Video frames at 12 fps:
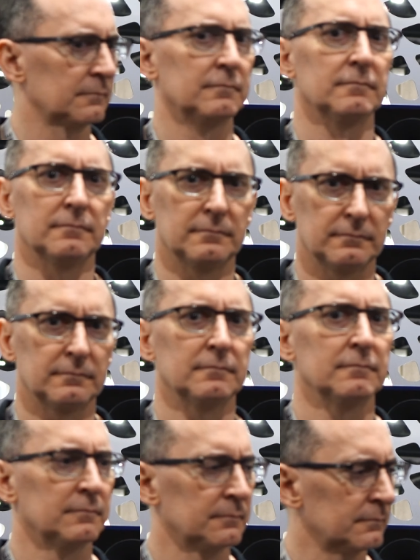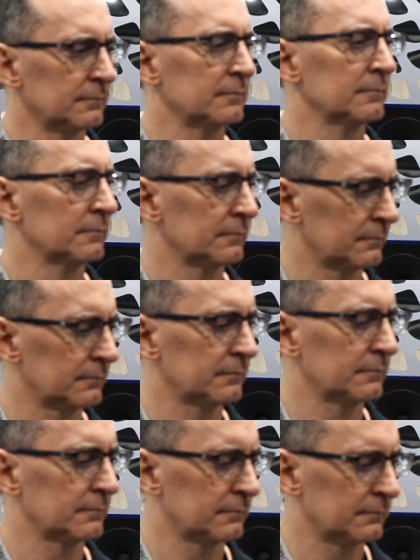
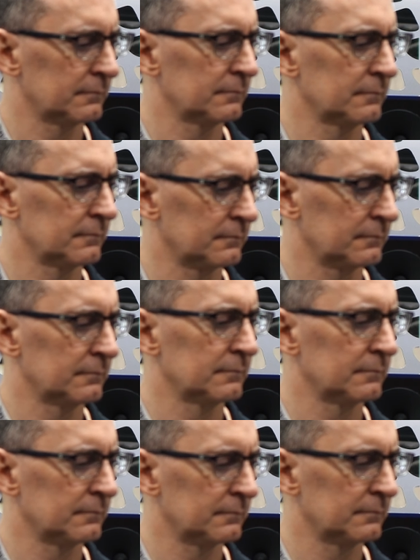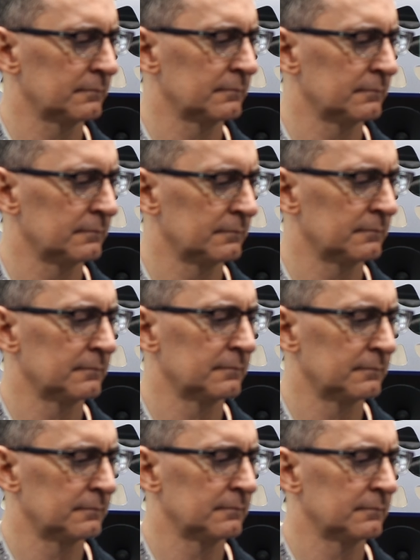
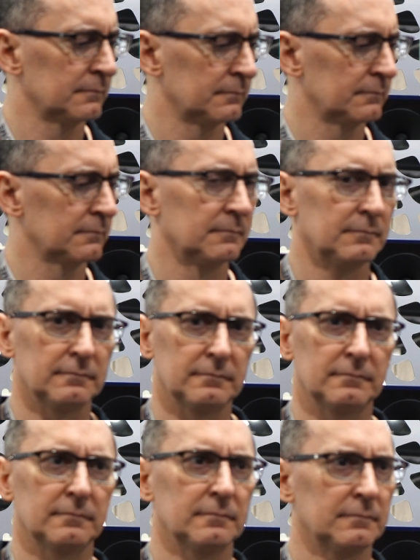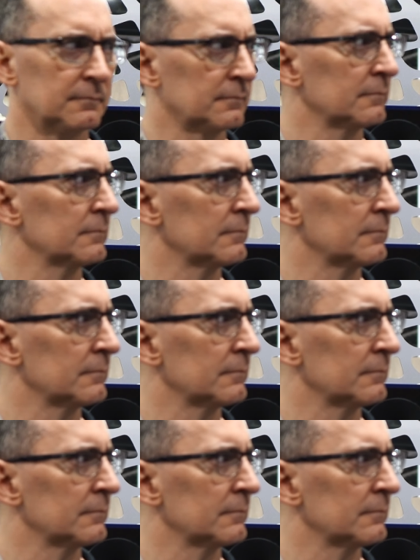The person shown says nothing.